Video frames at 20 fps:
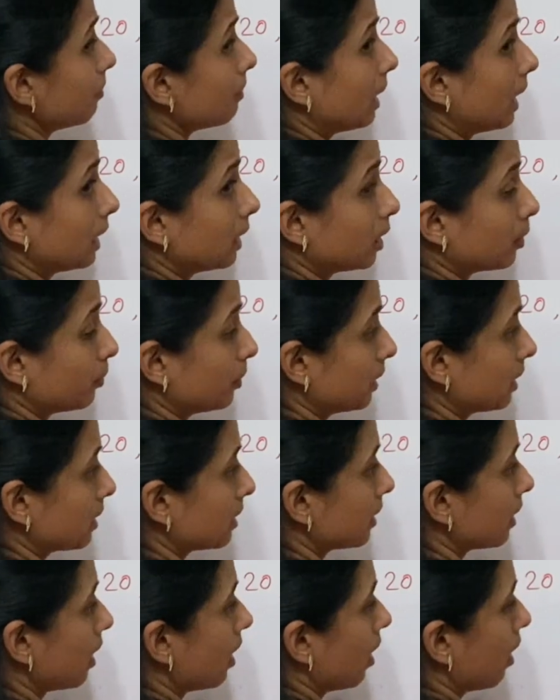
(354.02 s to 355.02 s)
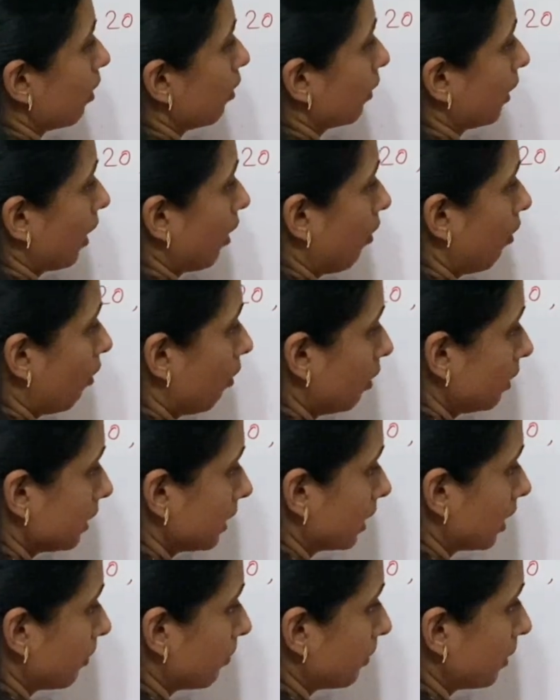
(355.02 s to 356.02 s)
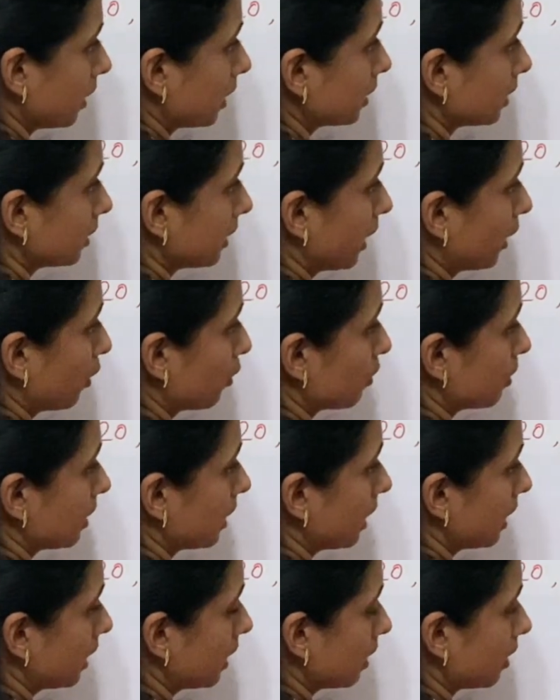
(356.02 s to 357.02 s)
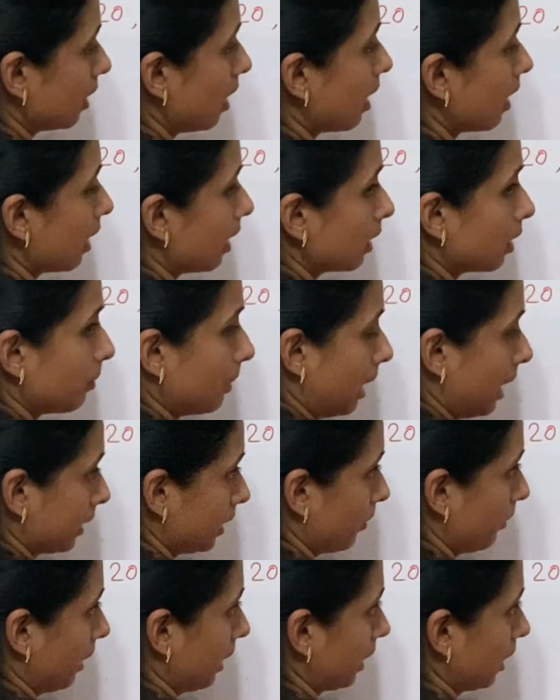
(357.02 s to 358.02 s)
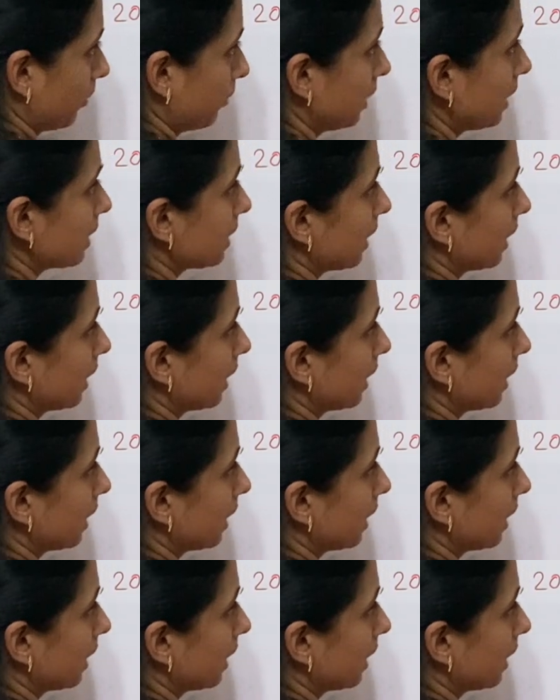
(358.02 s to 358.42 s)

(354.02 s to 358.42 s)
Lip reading: multiples. Okay, all the numbers that you see here are the multiples,